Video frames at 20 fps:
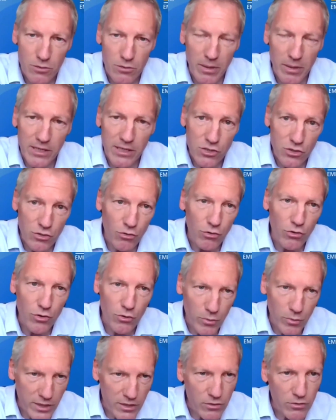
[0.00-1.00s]
to make sure
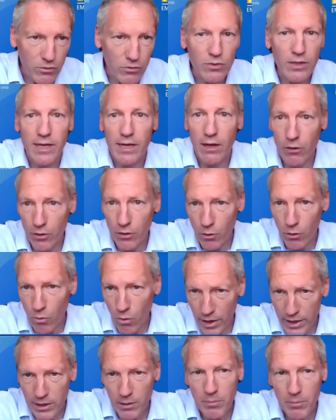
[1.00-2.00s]
that we do that on a
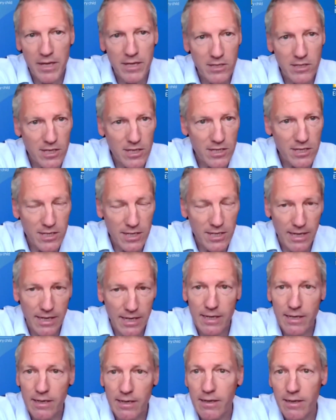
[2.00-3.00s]
wider basis
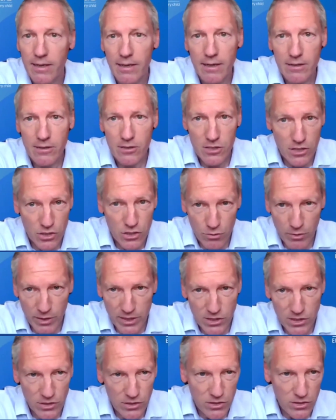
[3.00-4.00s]
in
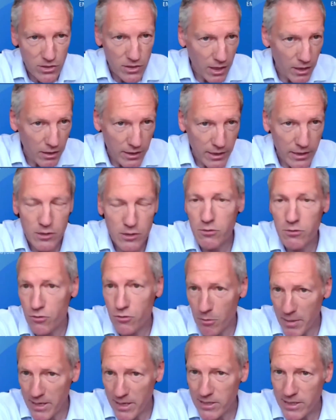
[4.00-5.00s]
situations that aren't as
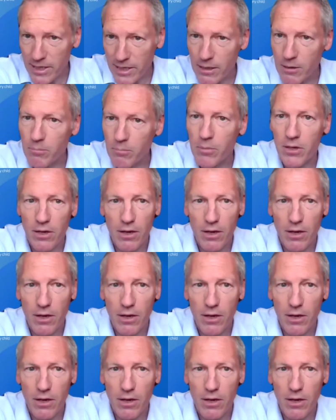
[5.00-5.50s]
dramatic,